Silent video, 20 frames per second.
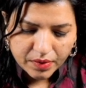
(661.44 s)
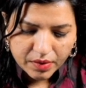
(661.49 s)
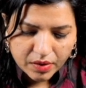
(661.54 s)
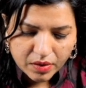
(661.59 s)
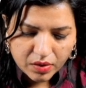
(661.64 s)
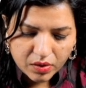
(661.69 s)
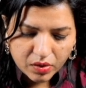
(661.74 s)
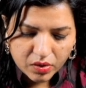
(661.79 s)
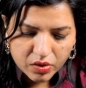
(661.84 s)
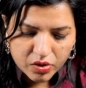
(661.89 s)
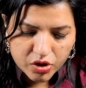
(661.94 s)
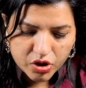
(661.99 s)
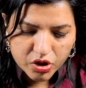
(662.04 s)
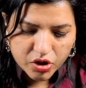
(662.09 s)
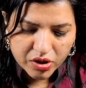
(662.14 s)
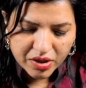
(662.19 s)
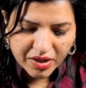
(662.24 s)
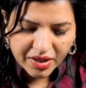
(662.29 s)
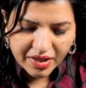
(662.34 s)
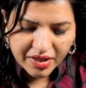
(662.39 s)

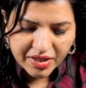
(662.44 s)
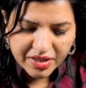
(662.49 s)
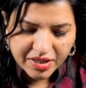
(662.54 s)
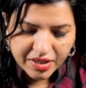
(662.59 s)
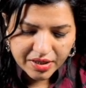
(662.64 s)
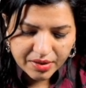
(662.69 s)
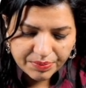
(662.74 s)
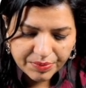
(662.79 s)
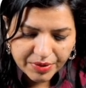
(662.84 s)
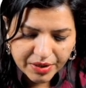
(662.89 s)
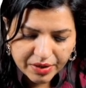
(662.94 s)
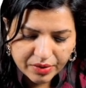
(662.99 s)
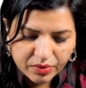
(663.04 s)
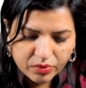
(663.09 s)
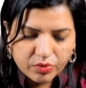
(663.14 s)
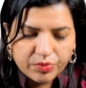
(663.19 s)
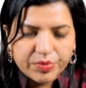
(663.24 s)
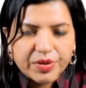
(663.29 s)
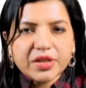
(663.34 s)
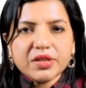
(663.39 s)
Conjugated
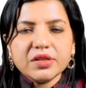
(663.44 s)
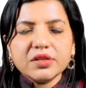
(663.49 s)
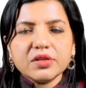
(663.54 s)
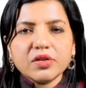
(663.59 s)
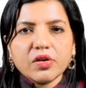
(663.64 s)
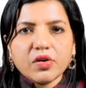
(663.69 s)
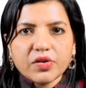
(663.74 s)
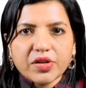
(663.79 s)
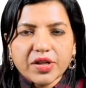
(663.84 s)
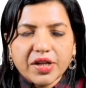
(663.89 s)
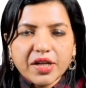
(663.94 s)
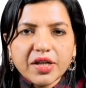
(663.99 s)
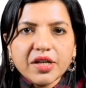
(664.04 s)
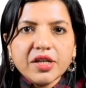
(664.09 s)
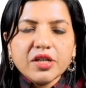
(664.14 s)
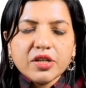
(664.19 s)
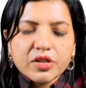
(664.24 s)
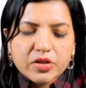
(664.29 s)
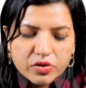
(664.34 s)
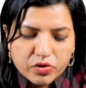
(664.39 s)
bilirubin. Okay,
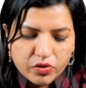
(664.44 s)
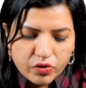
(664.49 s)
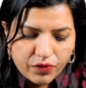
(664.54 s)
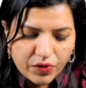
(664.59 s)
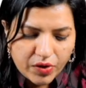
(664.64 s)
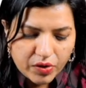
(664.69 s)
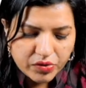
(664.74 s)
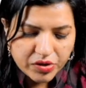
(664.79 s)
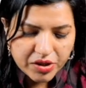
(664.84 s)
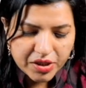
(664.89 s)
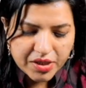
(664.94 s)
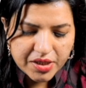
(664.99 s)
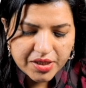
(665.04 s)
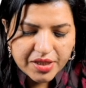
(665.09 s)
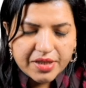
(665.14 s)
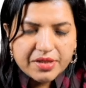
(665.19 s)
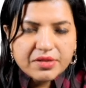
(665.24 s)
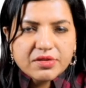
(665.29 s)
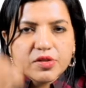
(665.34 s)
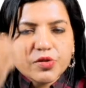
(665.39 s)
so Fouchet's
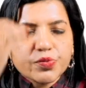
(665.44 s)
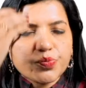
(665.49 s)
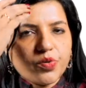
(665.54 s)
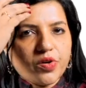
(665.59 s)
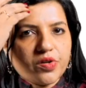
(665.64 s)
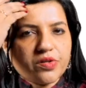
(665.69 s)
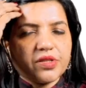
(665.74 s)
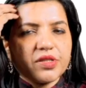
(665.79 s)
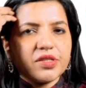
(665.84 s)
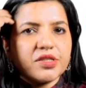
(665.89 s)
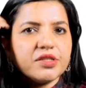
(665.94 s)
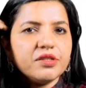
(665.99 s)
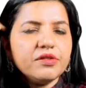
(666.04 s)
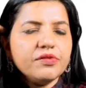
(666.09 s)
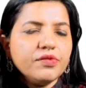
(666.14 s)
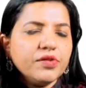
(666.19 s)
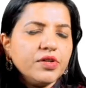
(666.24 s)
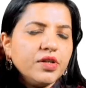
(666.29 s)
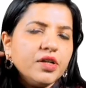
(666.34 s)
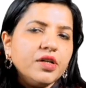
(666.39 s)
test is positive
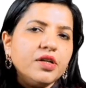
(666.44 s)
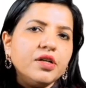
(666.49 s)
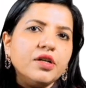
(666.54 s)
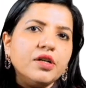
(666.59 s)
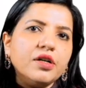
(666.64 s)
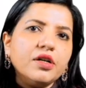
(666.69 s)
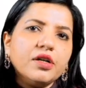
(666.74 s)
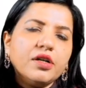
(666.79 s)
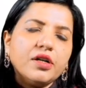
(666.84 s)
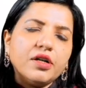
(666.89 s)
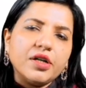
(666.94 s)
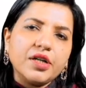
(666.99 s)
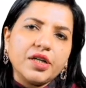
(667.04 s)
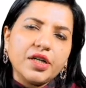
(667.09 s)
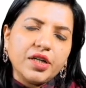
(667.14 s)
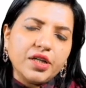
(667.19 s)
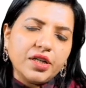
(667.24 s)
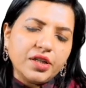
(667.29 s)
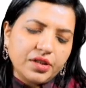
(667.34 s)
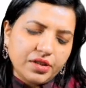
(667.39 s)

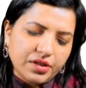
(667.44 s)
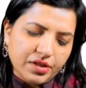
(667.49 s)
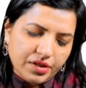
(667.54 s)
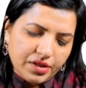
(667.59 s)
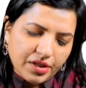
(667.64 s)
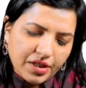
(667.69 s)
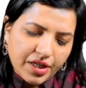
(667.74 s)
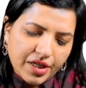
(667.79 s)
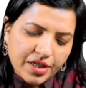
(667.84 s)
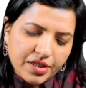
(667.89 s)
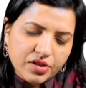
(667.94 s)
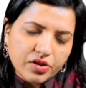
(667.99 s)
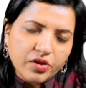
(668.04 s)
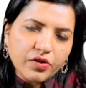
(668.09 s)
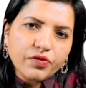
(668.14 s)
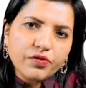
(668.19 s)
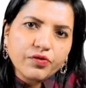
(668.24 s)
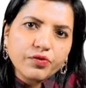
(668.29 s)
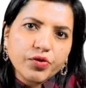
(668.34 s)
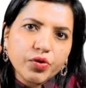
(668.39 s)
in the case
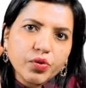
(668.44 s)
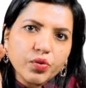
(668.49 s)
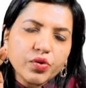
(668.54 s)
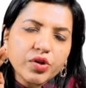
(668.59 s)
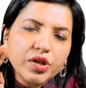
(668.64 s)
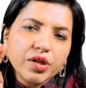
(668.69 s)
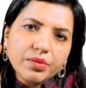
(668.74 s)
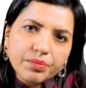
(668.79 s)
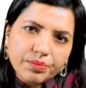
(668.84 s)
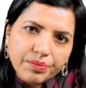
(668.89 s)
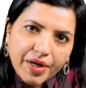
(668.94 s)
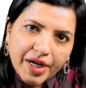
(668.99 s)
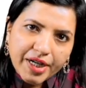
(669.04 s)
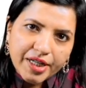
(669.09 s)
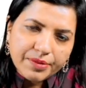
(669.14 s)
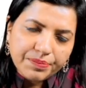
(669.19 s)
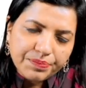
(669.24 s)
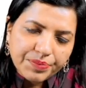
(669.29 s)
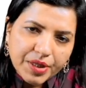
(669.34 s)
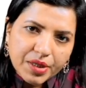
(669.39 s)
of urine bile
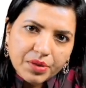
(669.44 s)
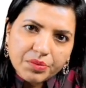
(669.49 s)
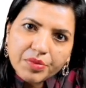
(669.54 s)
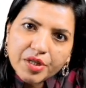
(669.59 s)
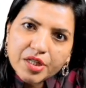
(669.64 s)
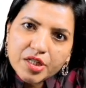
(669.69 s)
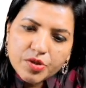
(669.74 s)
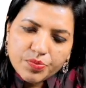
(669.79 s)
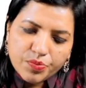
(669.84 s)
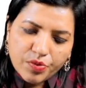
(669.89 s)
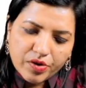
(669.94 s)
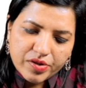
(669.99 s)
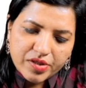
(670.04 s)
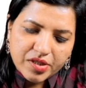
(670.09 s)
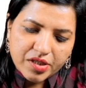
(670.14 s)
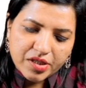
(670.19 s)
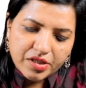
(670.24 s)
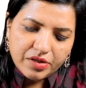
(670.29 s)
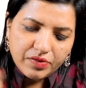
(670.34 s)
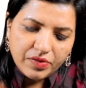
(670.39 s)
pigment
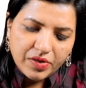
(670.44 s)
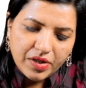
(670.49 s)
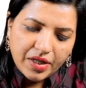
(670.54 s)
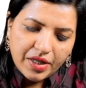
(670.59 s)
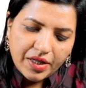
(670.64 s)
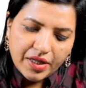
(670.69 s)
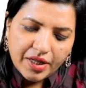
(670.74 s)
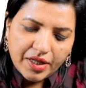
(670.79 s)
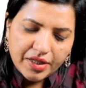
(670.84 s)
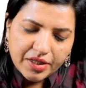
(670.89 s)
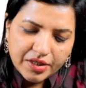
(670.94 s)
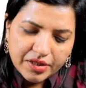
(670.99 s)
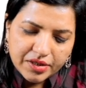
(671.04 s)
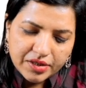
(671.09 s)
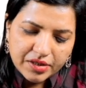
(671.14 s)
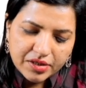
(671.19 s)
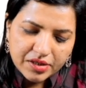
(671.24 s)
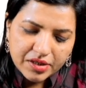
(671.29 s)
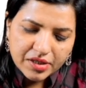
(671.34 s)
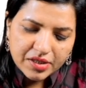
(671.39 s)
positive, and
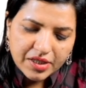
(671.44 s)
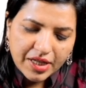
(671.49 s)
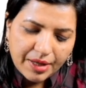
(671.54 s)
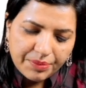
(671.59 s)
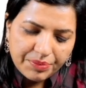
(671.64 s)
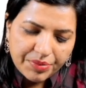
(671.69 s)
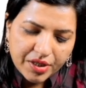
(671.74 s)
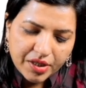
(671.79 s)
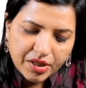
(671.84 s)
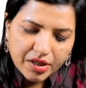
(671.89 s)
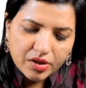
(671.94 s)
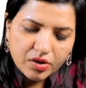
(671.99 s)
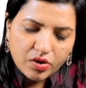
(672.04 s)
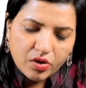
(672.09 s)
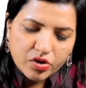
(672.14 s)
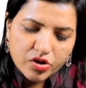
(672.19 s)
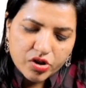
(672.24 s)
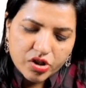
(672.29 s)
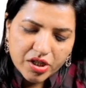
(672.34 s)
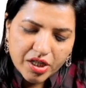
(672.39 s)
this is happening in
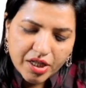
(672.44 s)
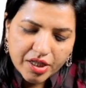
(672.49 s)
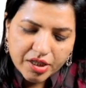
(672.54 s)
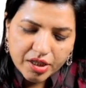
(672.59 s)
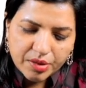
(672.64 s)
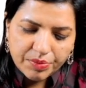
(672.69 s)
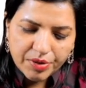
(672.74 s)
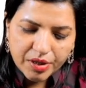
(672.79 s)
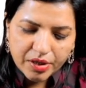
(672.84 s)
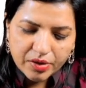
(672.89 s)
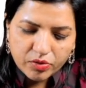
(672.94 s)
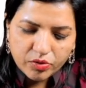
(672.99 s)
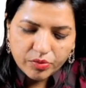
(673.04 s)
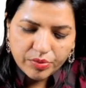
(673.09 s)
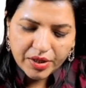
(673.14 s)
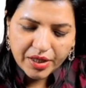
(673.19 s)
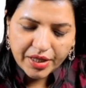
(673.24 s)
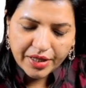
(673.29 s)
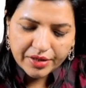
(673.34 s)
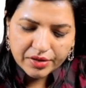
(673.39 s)
conjugated
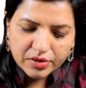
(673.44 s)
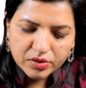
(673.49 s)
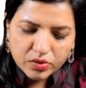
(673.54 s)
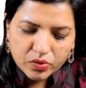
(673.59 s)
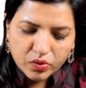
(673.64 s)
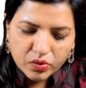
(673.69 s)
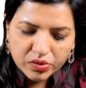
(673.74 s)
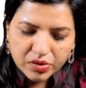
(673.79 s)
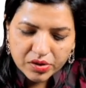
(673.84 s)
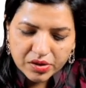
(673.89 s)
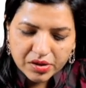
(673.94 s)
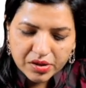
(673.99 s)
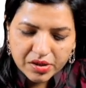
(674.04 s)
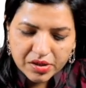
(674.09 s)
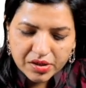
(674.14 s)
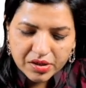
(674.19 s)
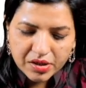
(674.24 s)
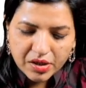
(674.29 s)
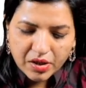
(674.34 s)
bilirubin, and so this is